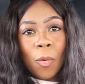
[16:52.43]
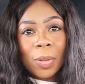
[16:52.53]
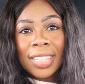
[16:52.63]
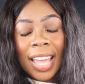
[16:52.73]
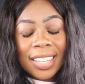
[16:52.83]

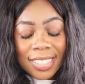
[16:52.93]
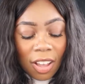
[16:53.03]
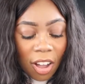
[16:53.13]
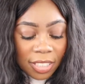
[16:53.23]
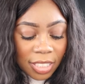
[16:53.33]
What the heck is
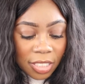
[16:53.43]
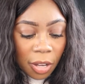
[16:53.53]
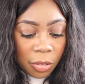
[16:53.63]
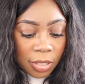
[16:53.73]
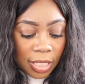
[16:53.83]

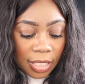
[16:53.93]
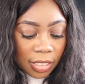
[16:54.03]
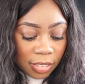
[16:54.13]
oxytocin?